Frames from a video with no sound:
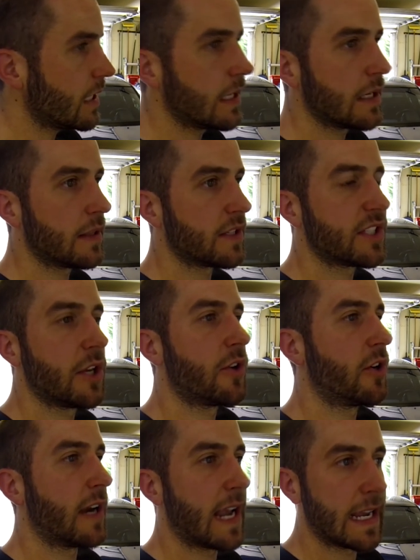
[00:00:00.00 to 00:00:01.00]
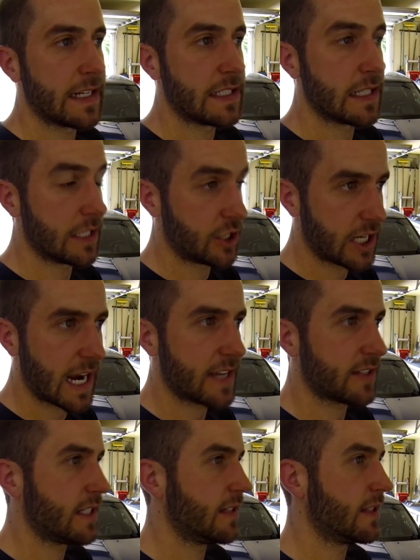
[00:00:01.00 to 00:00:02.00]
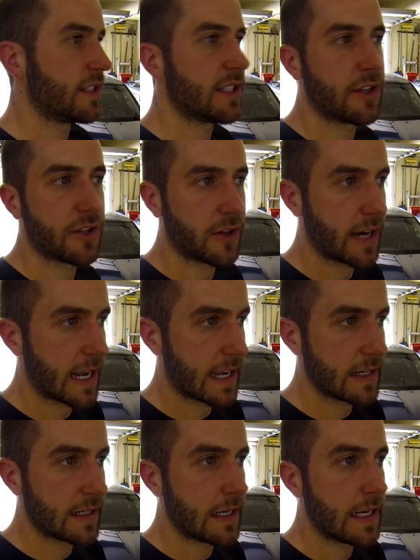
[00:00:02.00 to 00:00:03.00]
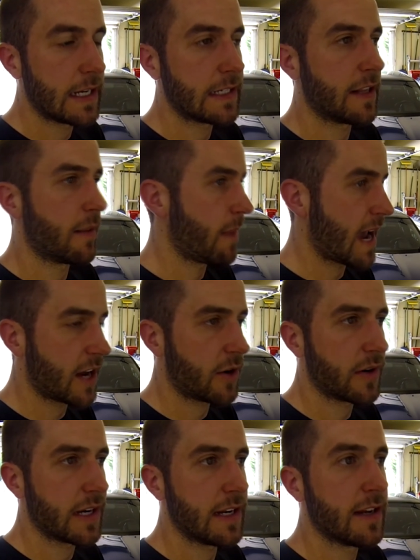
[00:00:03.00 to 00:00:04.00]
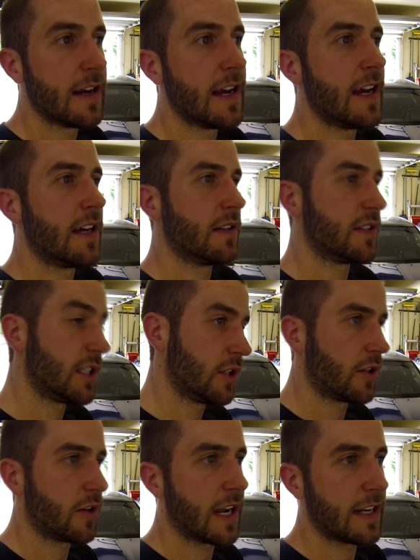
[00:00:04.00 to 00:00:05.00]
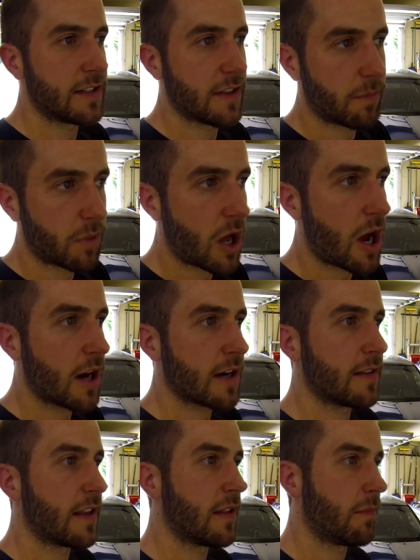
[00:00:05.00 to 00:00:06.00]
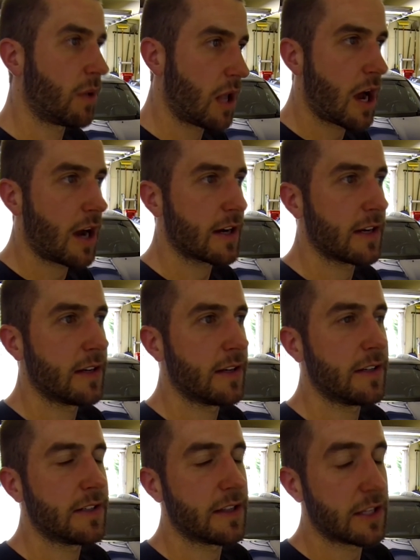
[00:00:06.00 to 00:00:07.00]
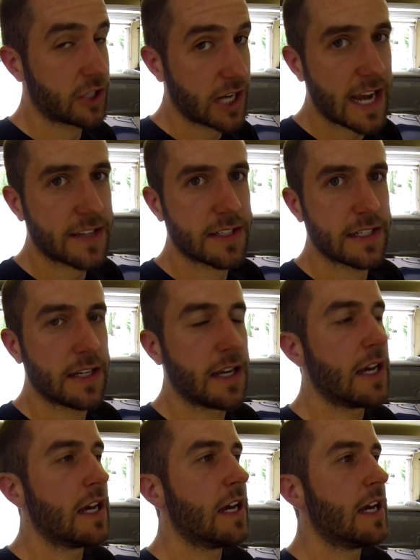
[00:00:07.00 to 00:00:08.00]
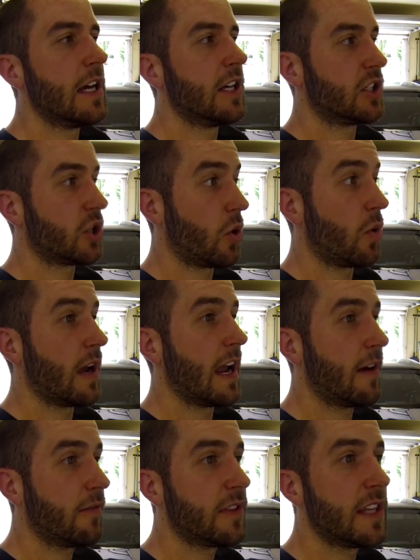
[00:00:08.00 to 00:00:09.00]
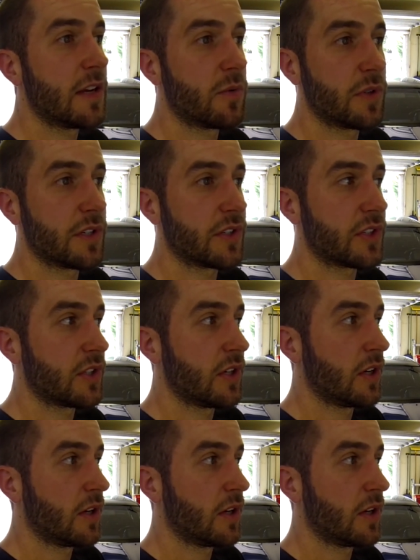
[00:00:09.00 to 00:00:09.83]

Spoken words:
the cylinder head to the chassis, the cylinder head to the battery, the cylinder head to the block, and then the block to the chassis. So everything was